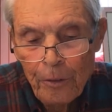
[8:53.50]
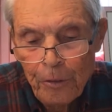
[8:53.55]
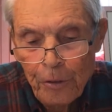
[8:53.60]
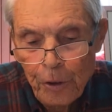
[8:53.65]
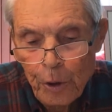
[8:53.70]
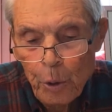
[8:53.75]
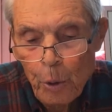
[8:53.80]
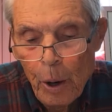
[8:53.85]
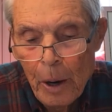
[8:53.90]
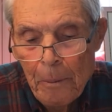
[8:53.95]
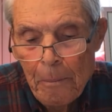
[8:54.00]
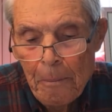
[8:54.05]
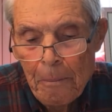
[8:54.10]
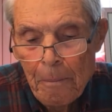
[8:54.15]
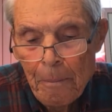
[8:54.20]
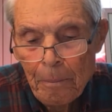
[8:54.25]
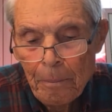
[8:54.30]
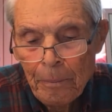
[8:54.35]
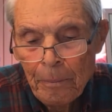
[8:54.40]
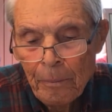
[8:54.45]
Fewer.
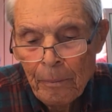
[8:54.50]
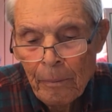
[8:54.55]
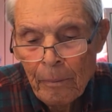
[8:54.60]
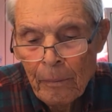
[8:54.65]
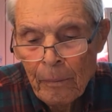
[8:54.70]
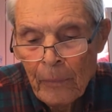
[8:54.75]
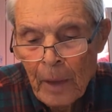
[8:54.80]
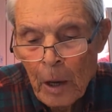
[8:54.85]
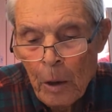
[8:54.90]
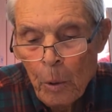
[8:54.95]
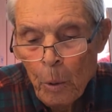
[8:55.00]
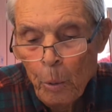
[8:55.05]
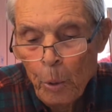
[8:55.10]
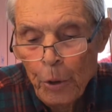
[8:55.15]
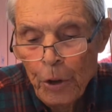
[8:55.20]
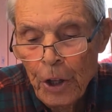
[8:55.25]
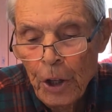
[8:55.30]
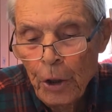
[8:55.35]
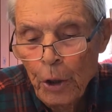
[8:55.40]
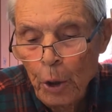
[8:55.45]

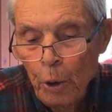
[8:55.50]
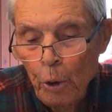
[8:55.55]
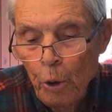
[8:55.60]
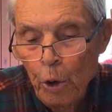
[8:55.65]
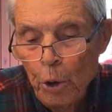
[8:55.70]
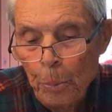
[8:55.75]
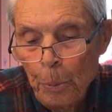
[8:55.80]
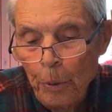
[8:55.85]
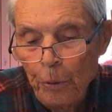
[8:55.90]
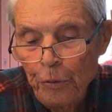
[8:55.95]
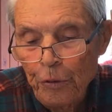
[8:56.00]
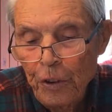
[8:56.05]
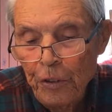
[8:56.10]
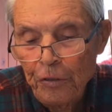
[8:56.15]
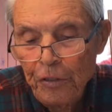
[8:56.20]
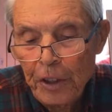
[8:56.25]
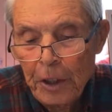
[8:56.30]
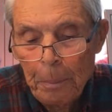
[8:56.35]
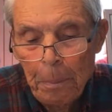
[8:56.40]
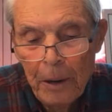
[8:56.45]
Within the group of
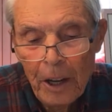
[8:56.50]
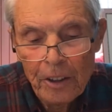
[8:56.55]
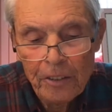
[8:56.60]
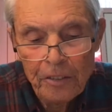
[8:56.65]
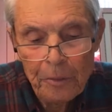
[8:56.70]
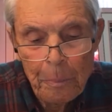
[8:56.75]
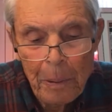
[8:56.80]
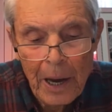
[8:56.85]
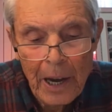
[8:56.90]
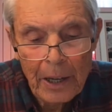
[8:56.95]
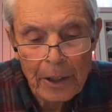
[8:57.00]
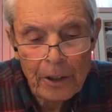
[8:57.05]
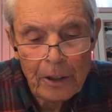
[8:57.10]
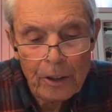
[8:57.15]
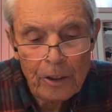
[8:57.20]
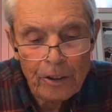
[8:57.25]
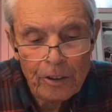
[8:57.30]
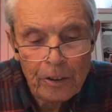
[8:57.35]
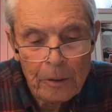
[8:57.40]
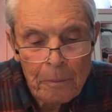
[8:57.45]
50 plus
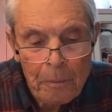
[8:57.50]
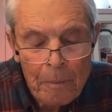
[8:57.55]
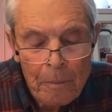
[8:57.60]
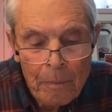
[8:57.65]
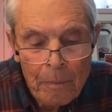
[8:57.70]
partners,